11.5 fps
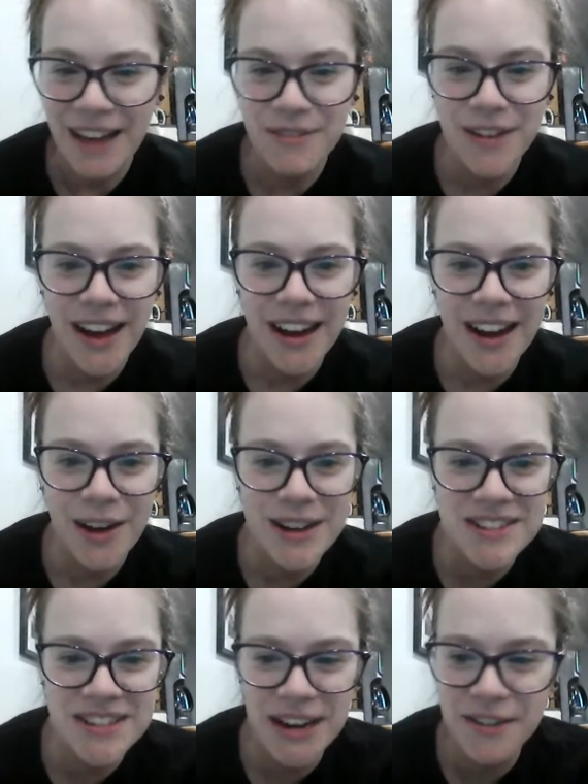I've got a
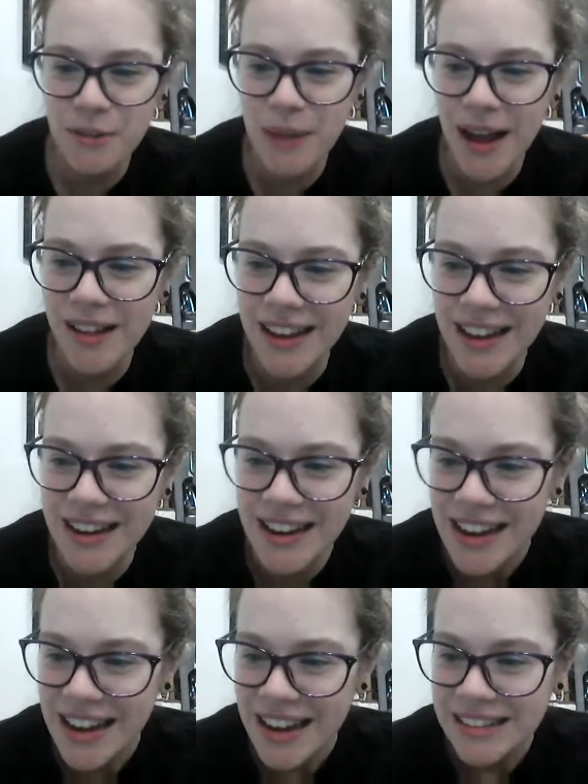question here from Elkin.
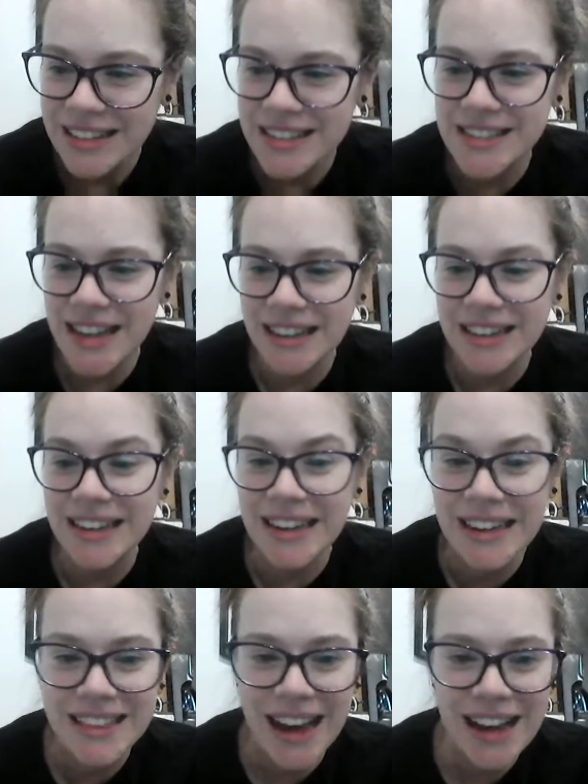Did Sully
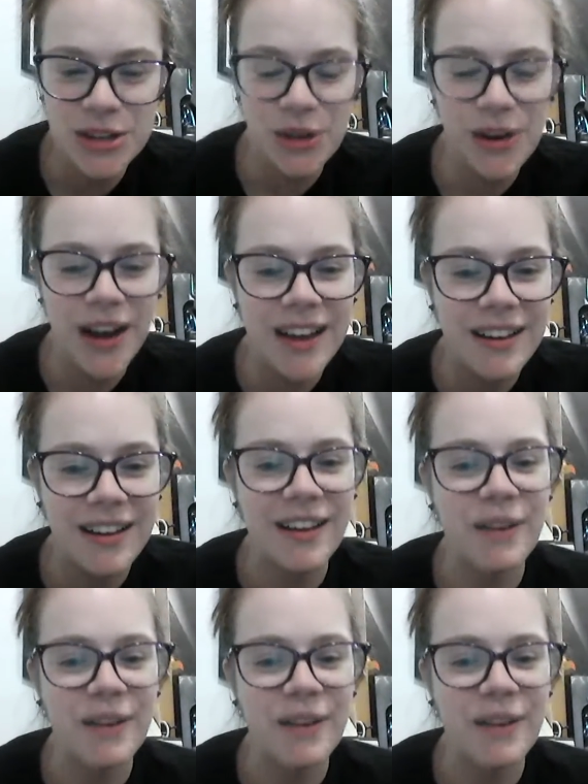eat that toy?